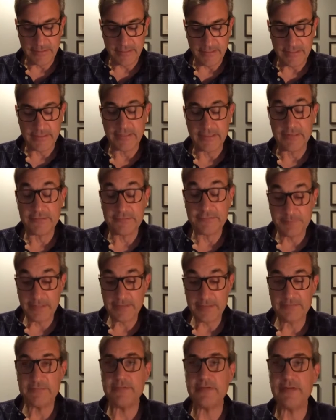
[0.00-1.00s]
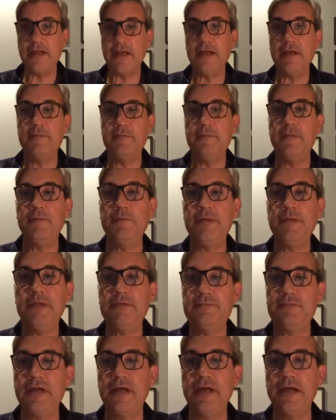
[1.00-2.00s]
area, and I spent um,
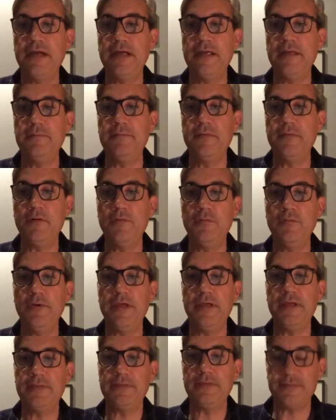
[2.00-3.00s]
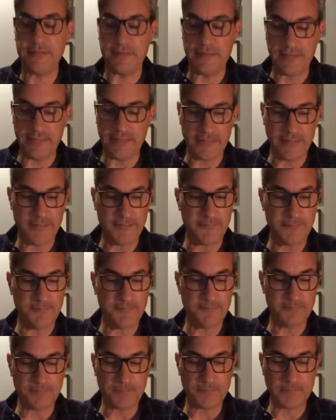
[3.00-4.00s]
a bit of time with
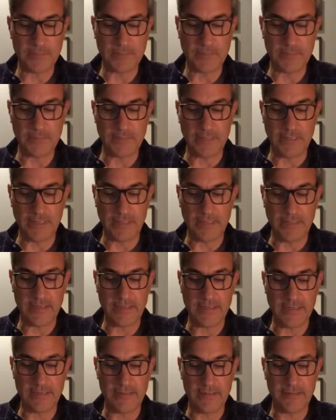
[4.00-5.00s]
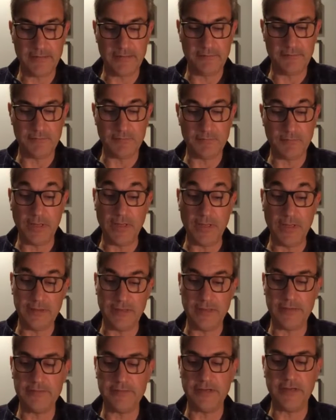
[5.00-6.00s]
um, uh,
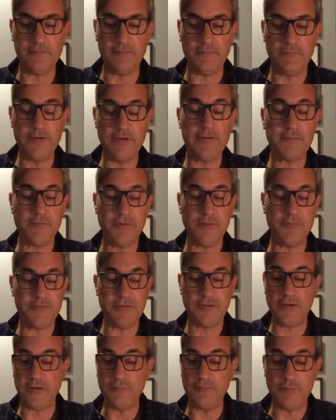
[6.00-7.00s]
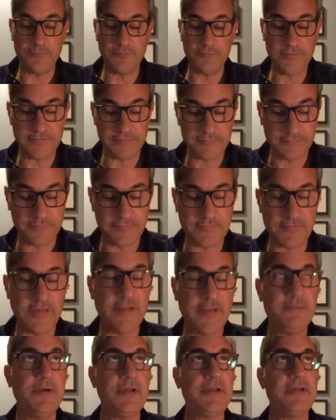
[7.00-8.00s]
well, I, I, one of the poems in here, I won't read this
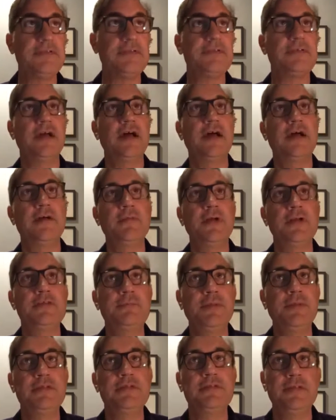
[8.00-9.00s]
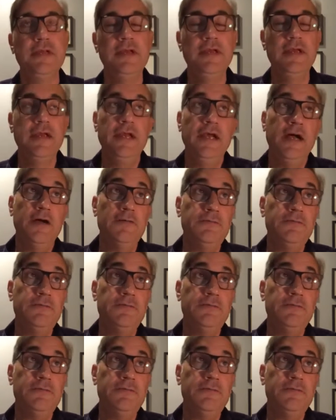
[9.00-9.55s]
one tonight, but it's, um, I spent